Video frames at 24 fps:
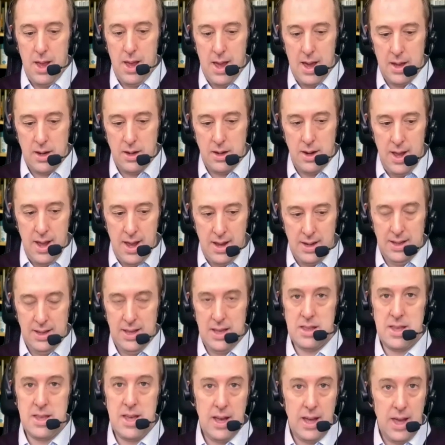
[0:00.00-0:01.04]
and, and
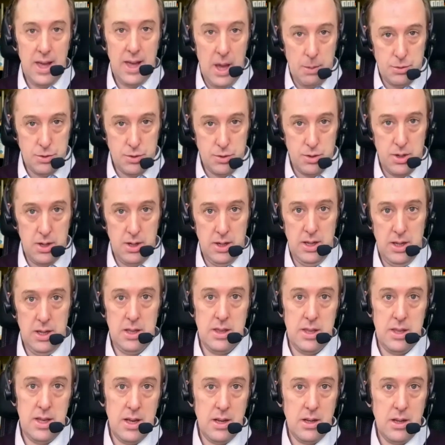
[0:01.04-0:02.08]
get that captured and
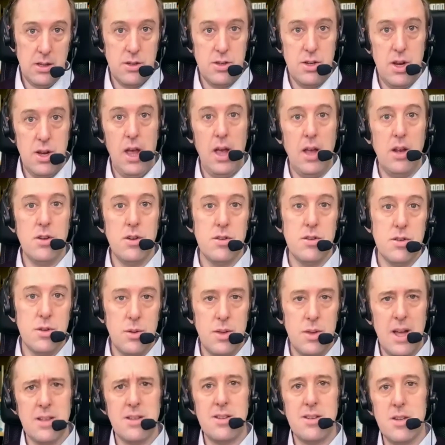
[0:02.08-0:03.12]
get that changed. So
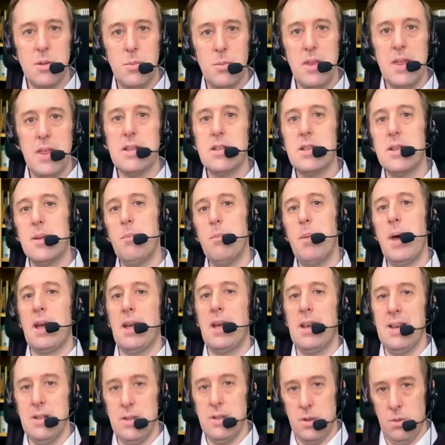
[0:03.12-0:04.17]
that's, to me, that's the
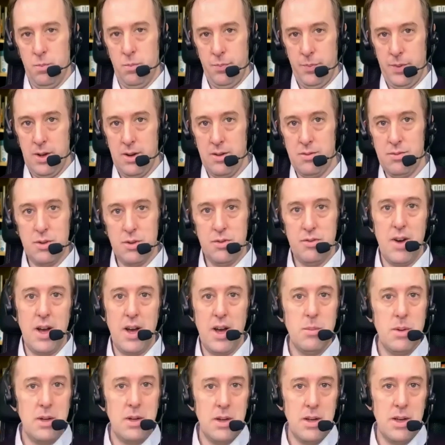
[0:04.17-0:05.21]
mechanism of
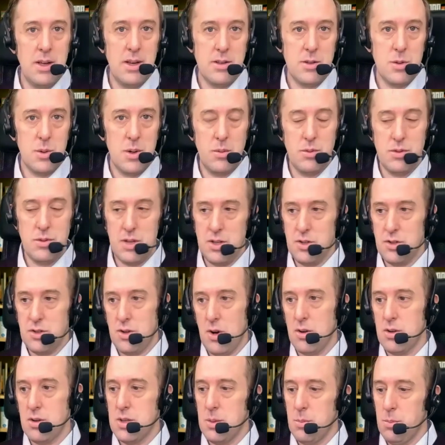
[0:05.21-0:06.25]
refinement. And so I would say
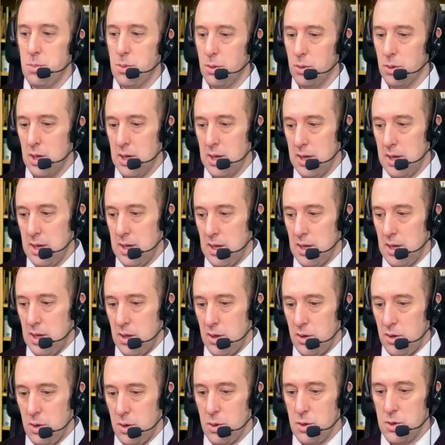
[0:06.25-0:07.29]
start simple,
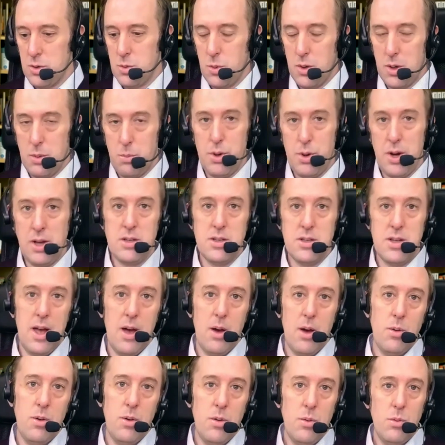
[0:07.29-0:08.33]
notice where it breaks
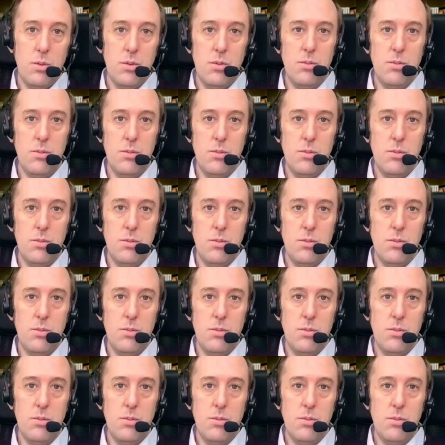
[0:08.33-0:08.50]
down.